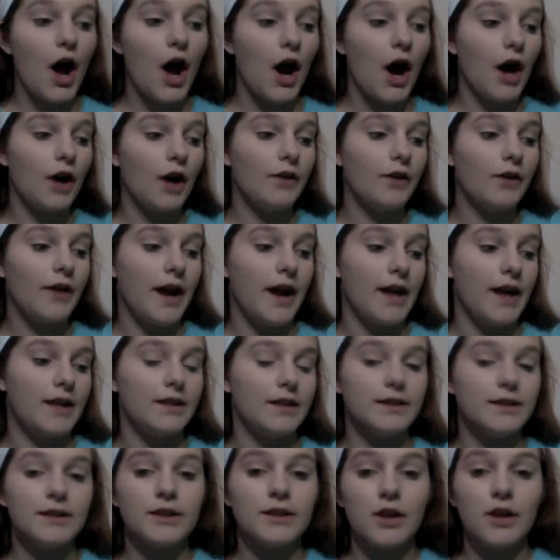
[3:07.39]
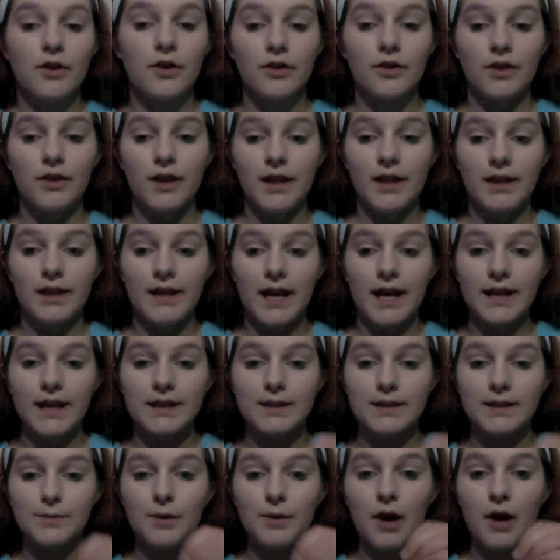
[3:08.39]
Alright, so the
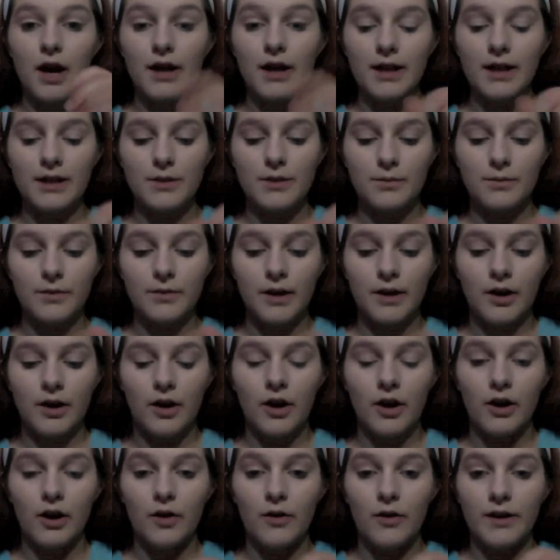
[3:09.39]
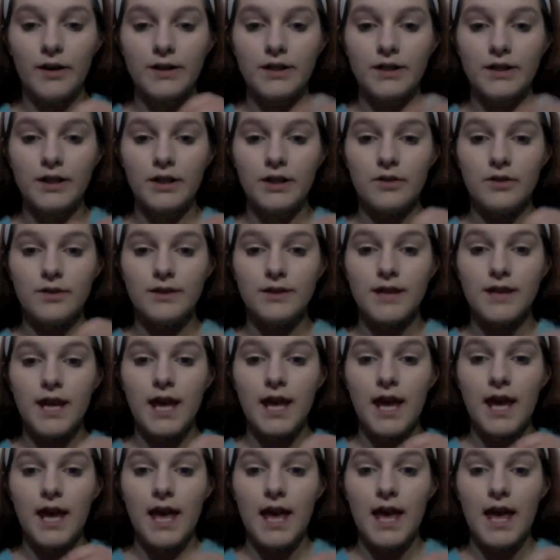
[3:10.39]
next product we are going to use
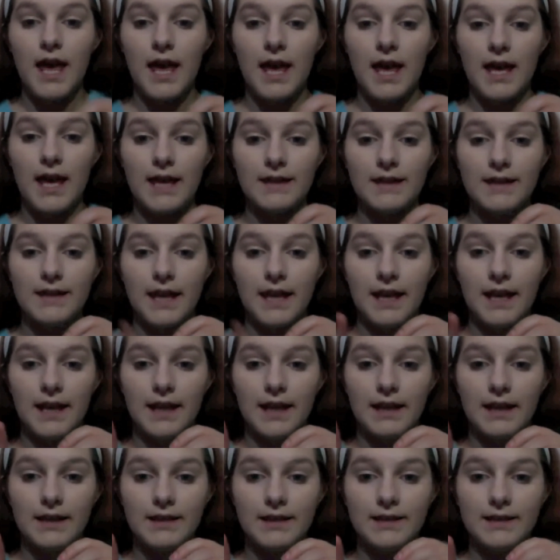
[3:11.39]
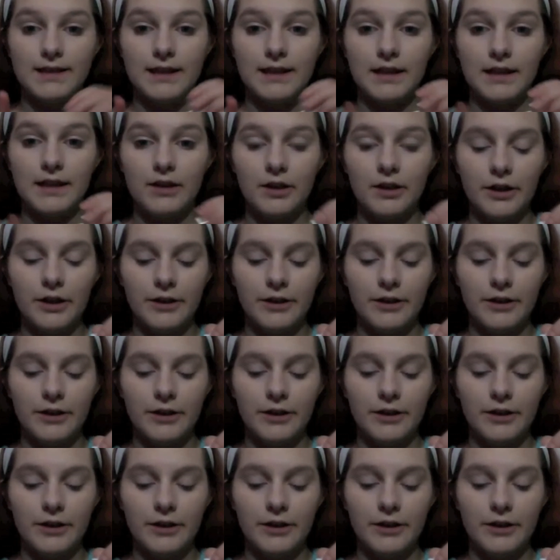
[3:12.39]
is a concealer.